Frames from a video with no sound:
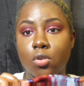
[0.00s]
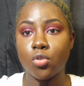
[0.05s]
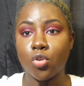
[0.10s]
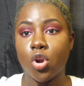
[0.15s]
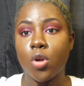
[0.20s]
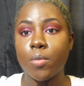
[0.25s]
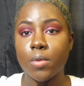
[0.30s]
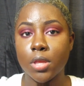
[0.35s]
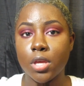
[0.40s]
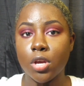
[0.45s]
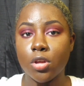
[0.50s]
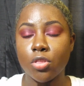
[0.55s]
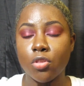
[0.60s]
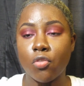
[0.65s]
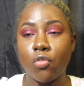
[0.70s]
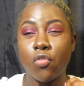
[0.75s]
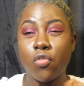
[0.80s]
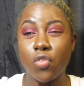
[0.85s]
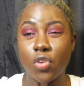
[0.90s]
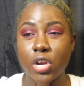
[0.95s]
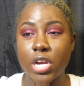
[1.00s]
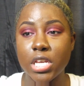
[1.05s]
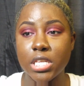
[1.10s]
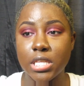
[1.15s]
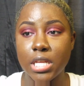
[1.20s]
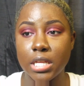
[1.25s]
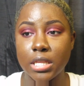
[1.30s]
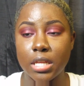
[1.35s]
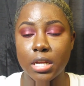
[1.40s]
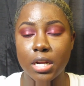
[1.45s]
normally on the first
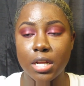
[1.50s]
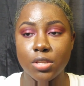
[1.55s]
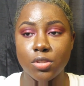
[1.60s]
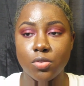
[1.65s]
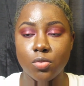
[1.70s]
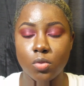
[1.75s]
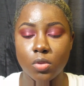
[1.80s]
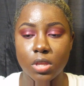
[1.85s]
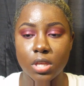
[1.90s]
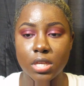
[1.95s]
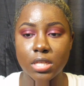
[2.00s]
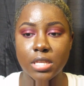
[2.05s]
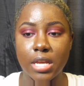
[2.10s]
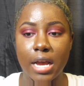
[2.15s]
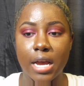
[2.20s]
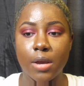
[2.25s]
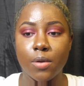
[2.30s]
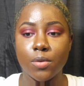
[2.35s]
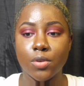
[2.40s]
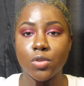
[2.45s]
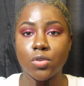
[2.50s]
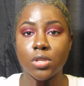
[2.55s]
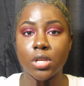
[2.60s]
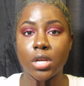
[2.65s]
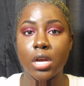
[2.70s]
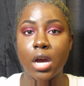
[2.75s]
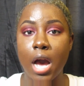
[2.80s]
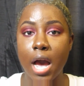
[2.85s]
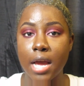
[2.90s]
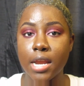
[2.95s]
day that I do this, I will use a
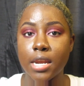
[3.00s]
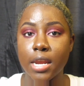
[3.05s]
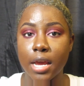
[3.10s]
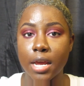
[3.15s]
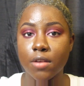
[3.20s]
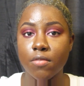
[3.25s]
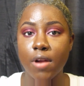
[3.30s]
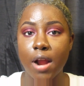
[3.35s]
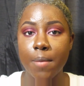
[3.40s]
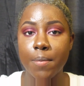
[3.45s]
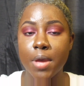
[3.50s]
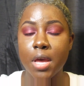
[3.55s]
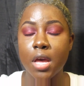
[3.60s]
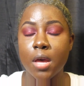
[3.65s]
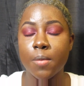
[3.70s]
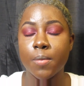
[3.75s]
cotton head wrap,